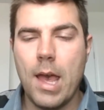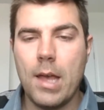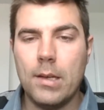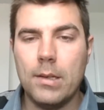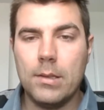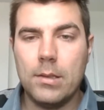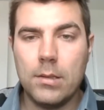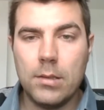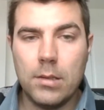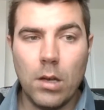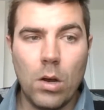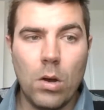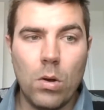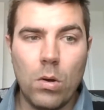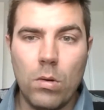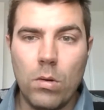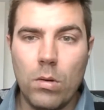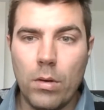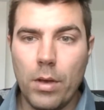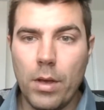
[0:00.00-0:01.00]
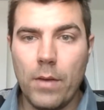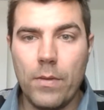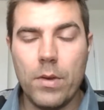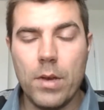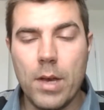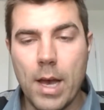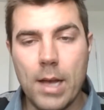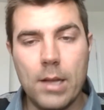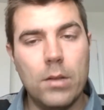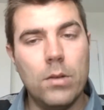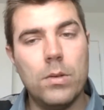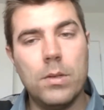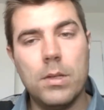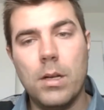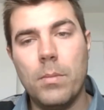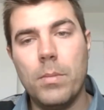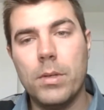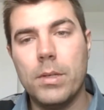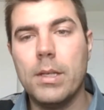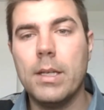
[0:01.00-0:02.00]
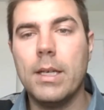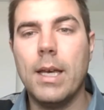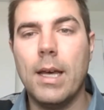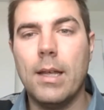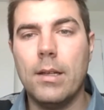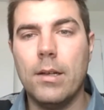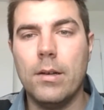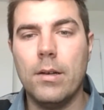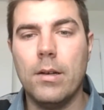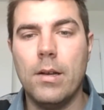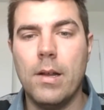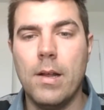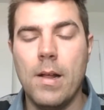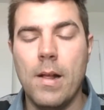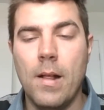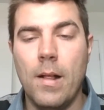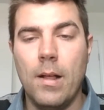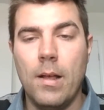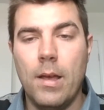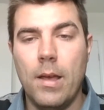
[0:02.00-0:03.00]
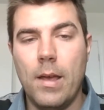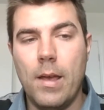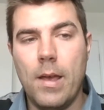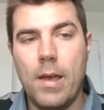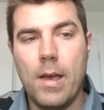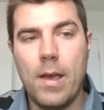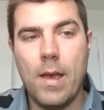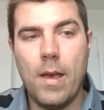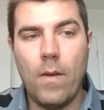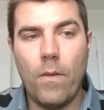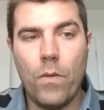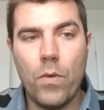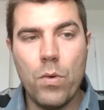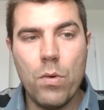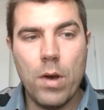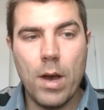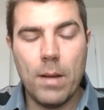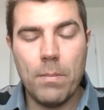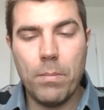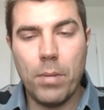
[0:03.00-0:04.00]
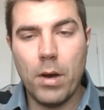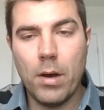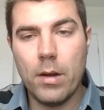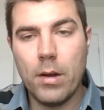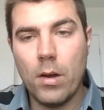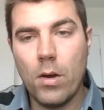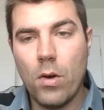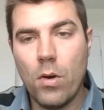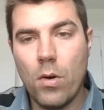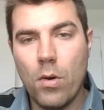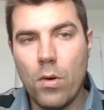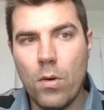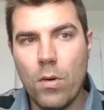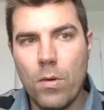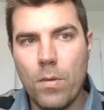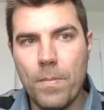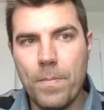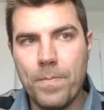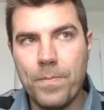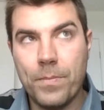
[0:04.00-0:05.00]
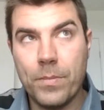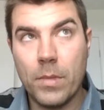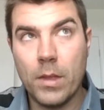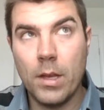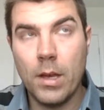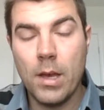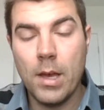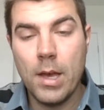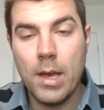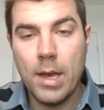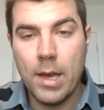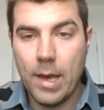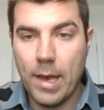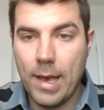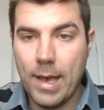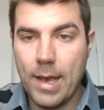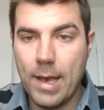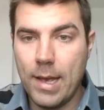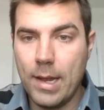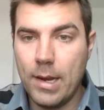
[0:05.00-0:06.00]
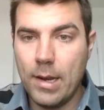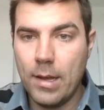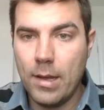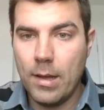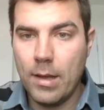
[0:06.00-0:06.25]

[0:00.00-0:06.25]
So if you add those numbers together, if you had bought a home in,